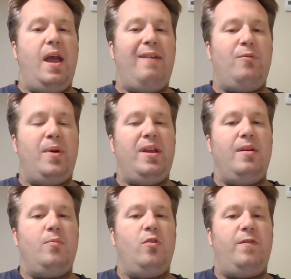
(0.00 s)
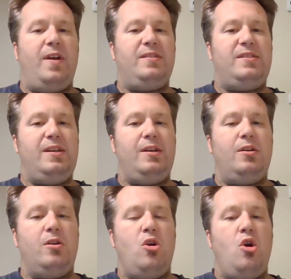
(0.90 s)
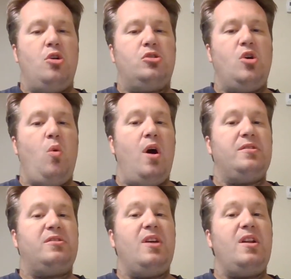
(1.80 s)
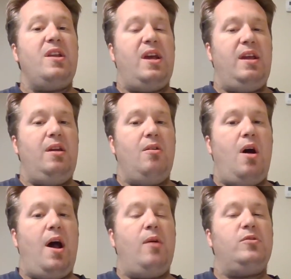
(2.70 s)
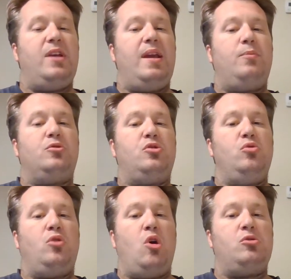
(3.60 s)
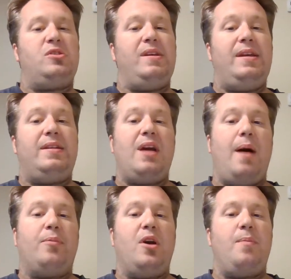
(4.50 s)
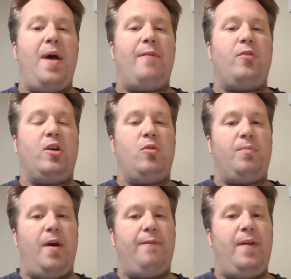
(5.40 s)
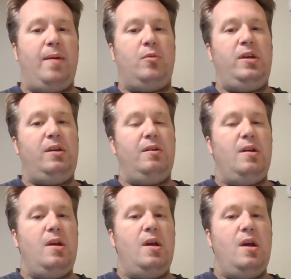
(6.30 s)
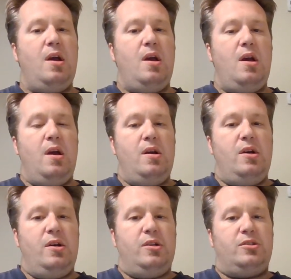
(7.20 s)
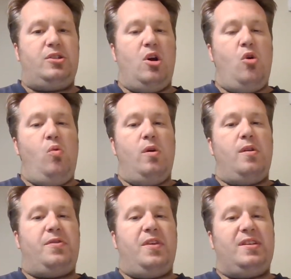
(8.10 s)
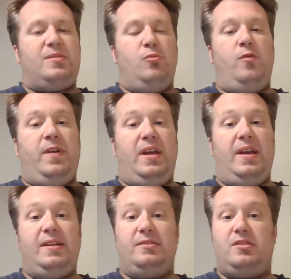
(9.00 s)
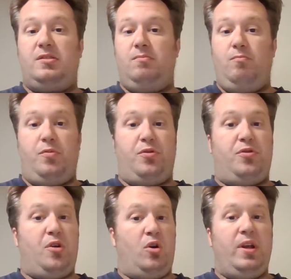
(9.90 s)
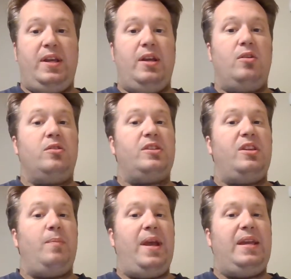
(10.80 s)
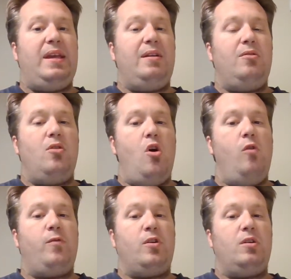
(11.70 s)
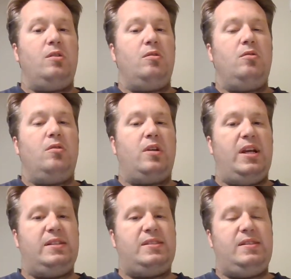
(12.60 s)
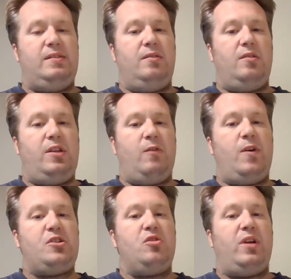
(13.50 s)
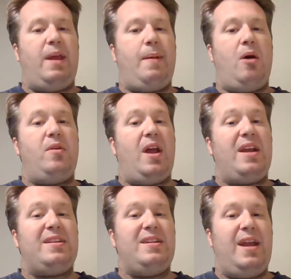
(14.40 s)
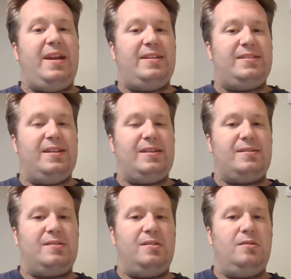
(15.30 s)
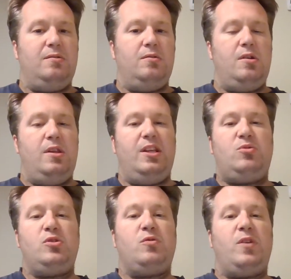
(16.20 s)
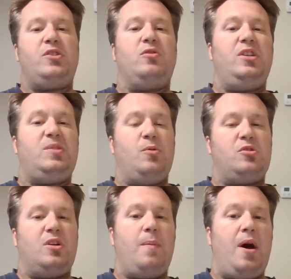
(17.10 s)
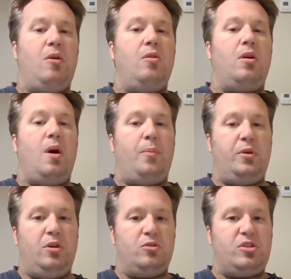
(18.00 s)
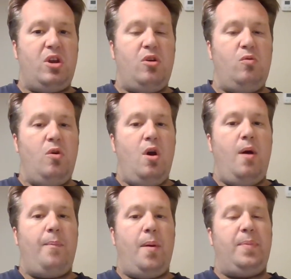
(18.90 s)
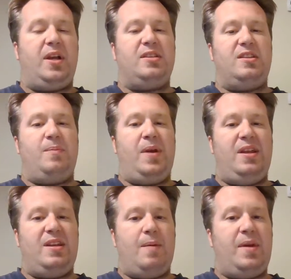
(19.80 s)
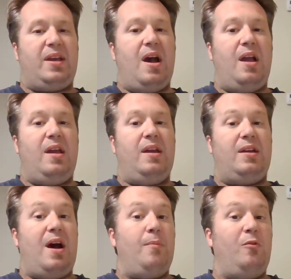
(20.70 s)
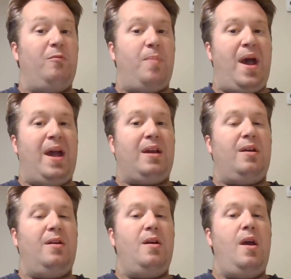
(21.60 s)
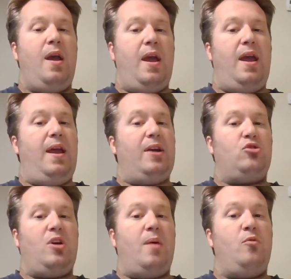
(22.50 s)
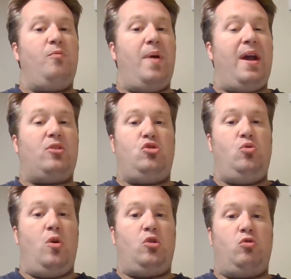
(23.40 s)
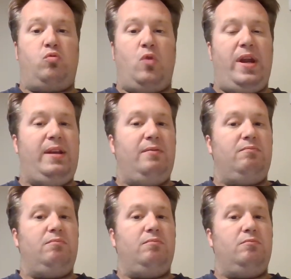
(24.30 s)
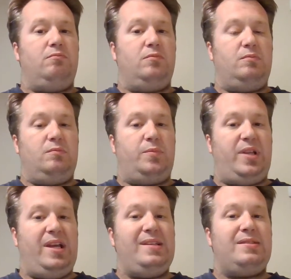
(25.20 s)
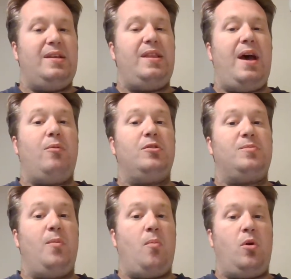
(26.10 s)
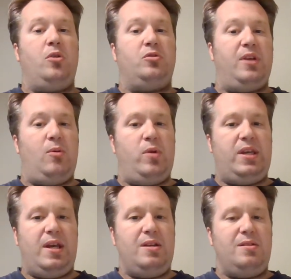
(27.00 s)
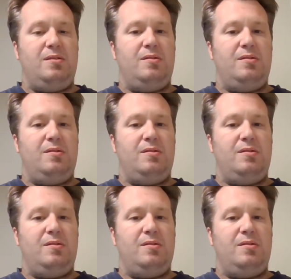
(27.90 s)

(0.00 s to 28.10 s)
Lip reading: Hey everybody, Movie Fan Z here. So on Sunday, I was able to go see Top Gun Maverick with my family. So this movie is 30 years in the making, over, because the original came out in 1986. This was originally supposed to come out a couple of years ago, but because of the pandemic, it got moved back. And it actually got moved back to a great place, and that was Memorial Day weekend.